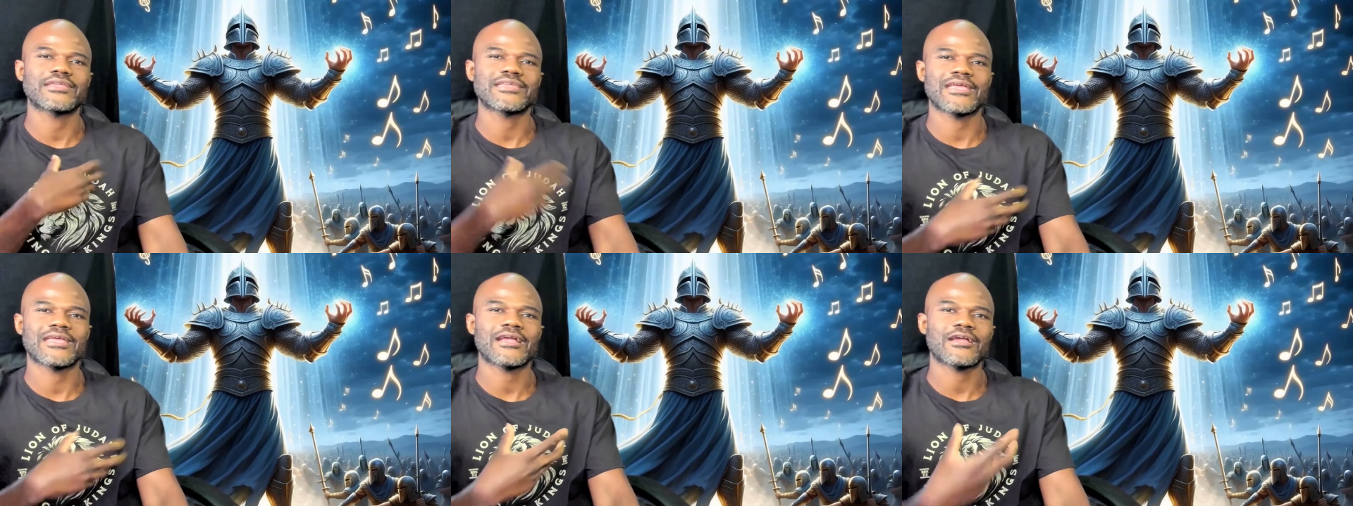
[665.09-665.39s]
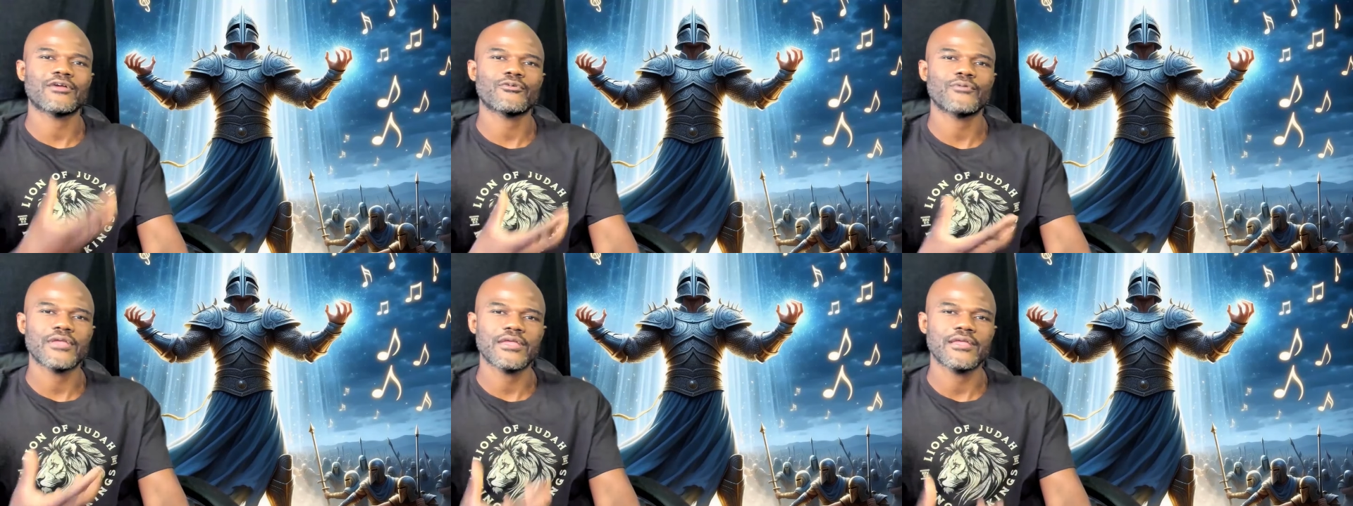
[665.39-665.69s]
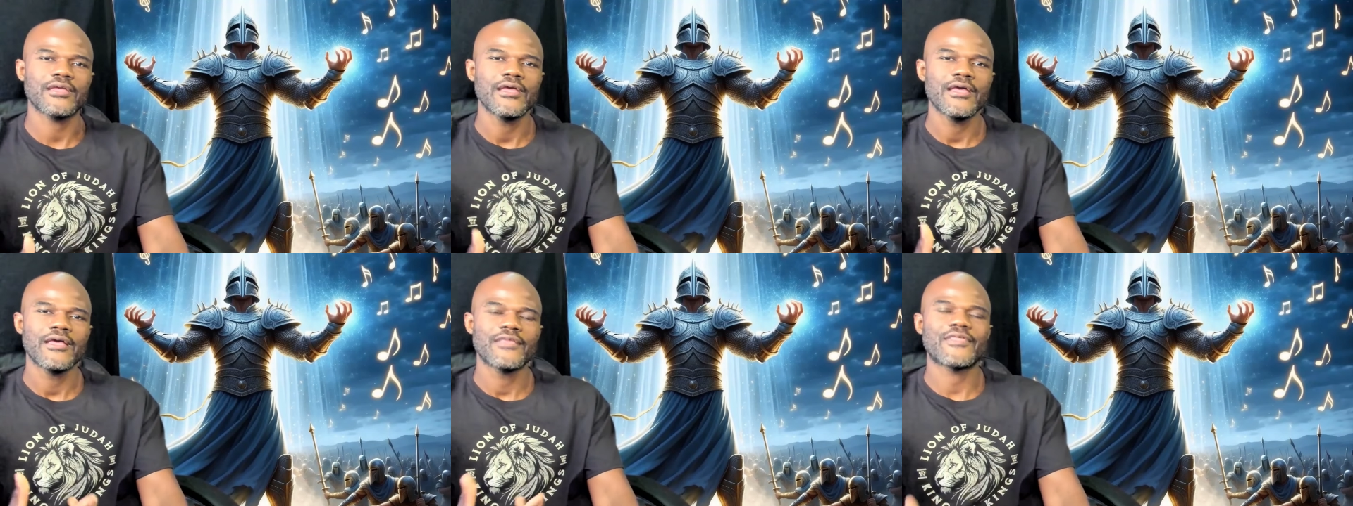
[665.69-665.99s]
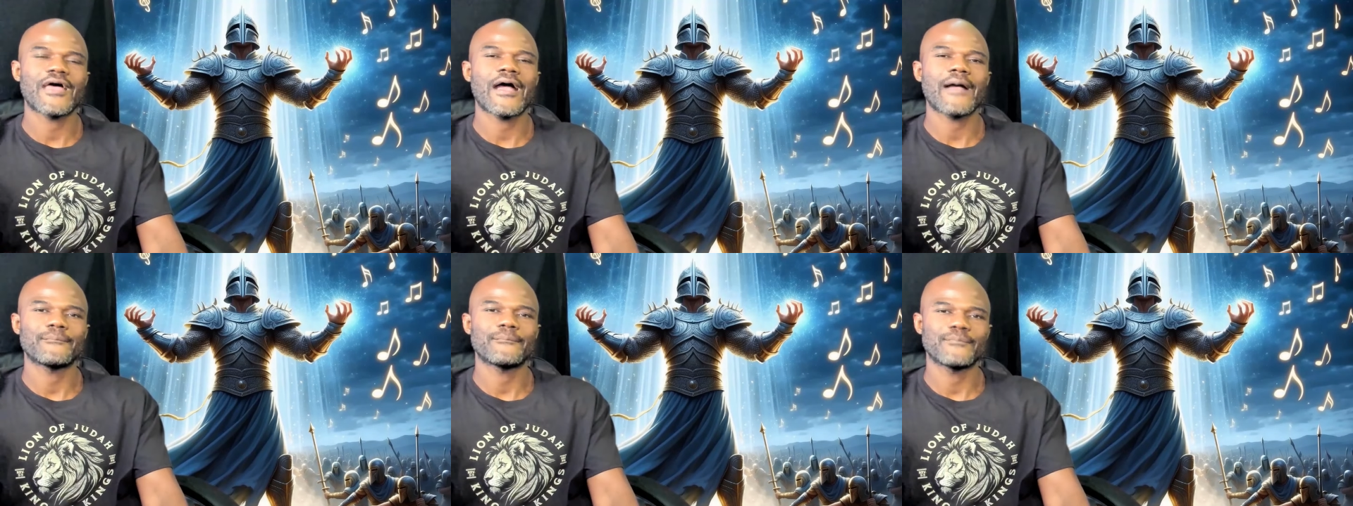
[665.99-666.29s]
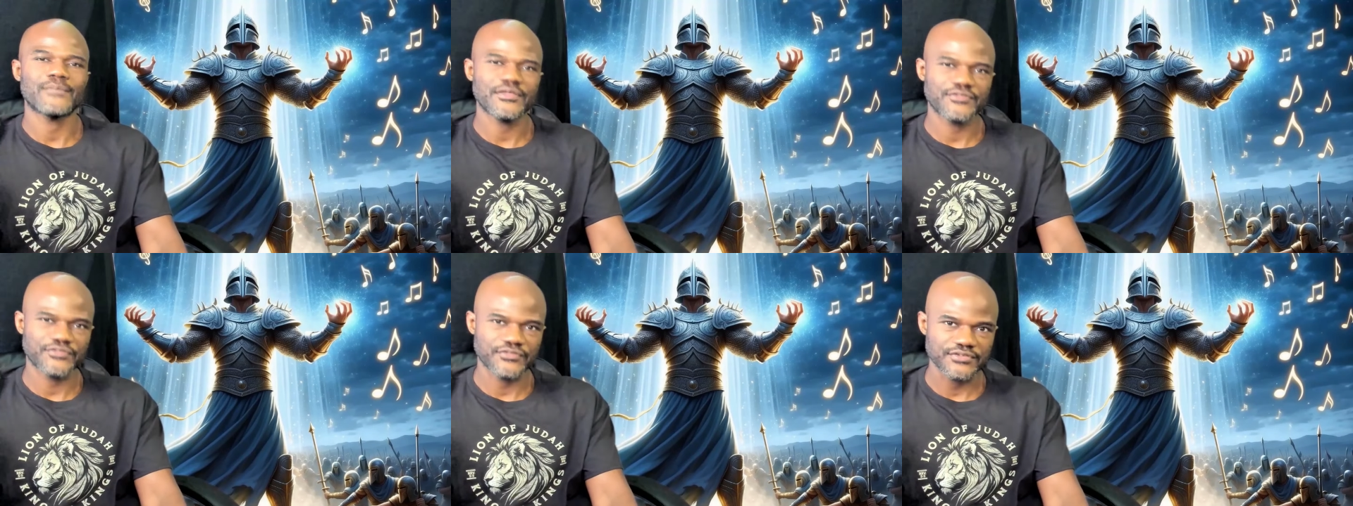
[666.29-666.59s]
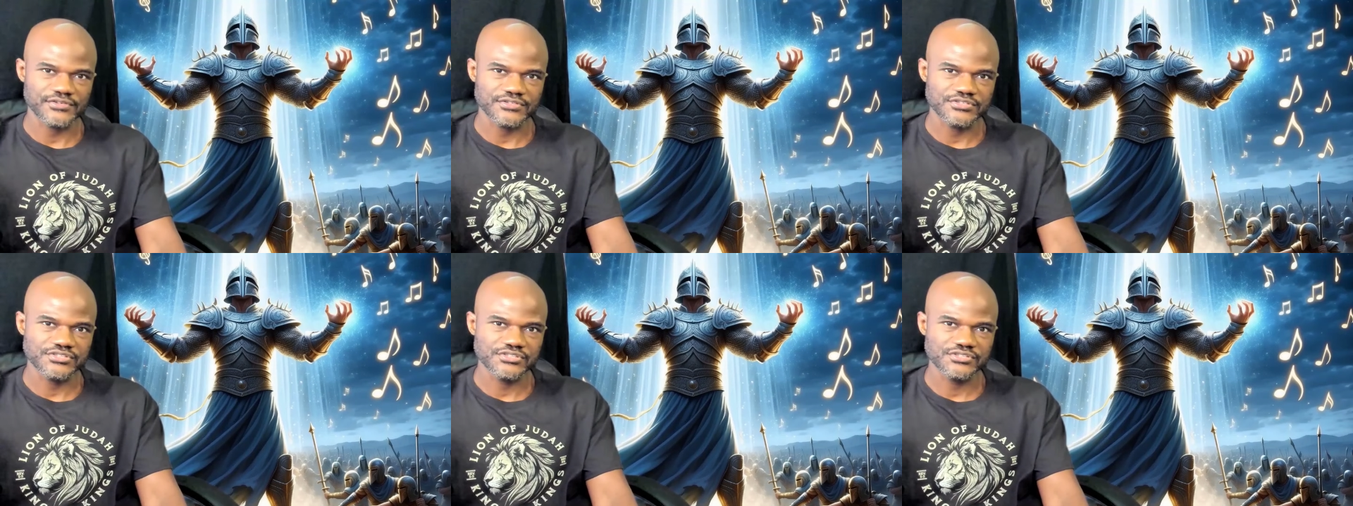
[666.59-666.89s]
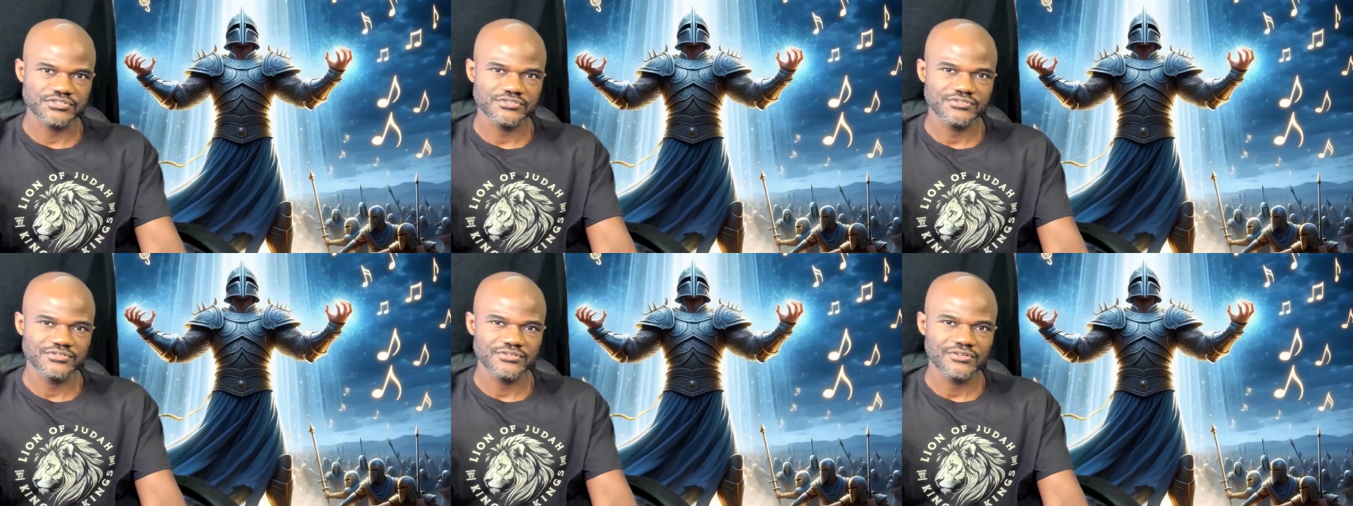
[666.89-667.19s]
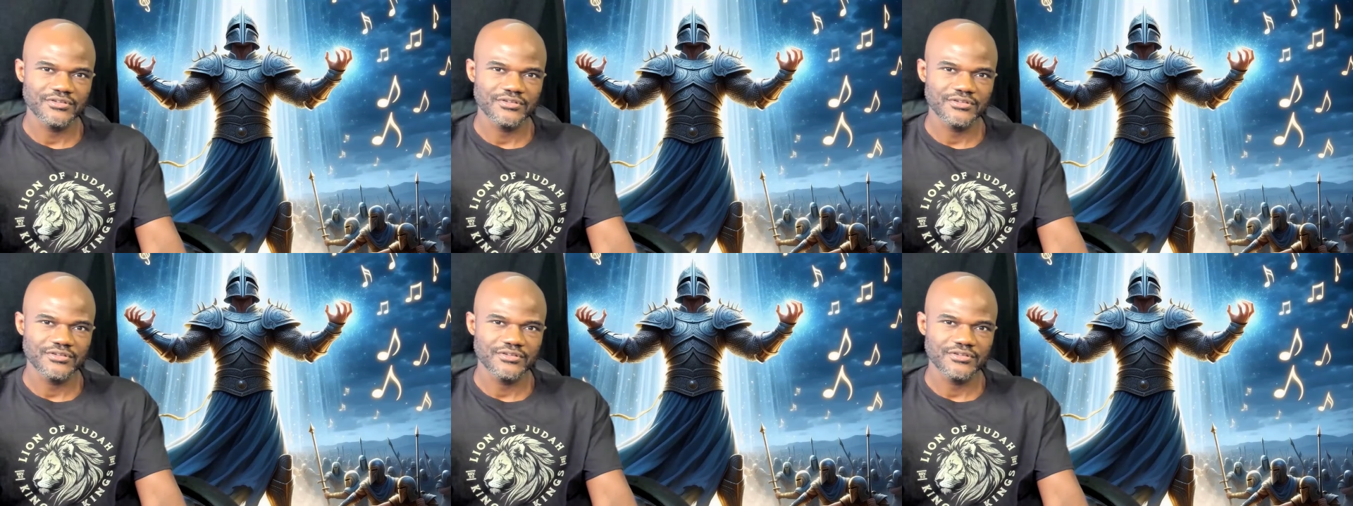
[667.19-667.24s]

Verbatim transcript: carry that message.